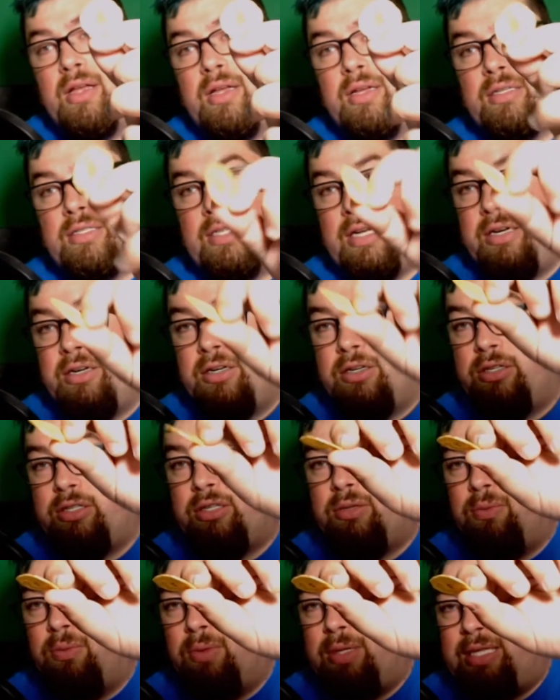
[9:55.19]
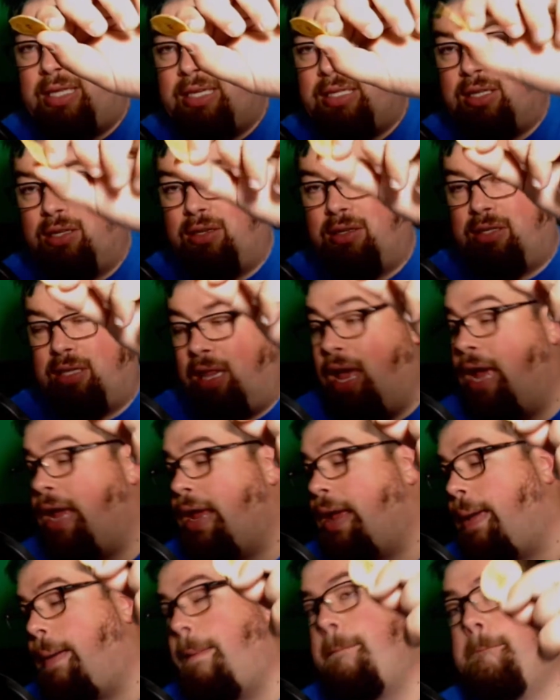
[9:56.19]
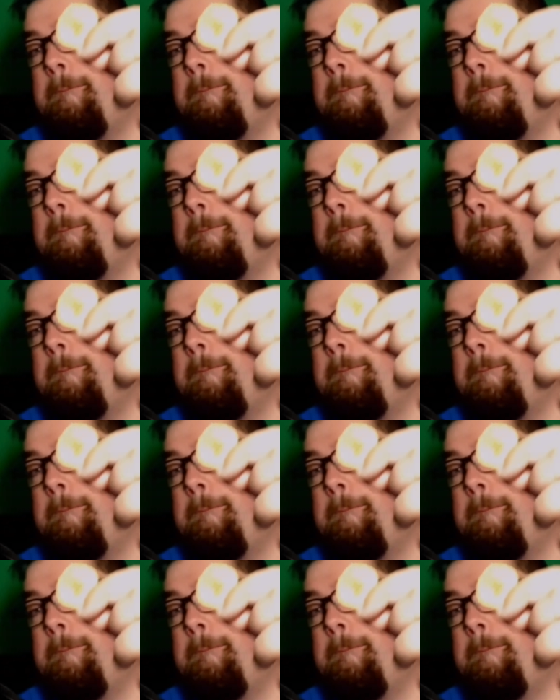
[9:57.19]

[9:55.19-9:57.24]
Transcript: So here's what this looks like.